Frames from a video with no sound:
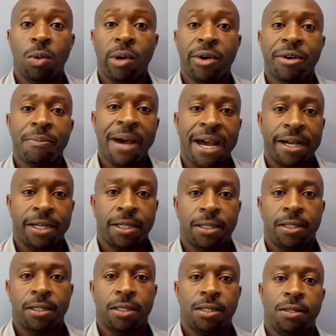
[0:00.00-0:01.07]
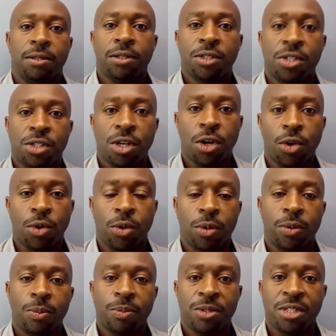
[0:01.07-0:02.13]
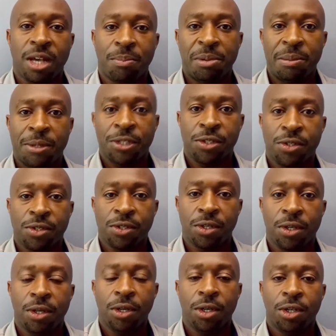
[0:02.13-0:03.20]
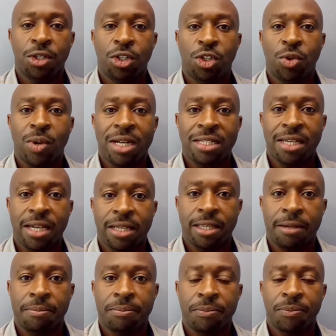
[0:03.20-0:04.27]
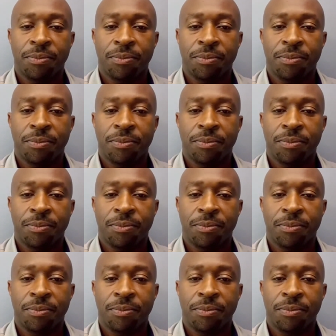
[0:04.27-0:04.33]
Welcome back. So, supplements, do I take them?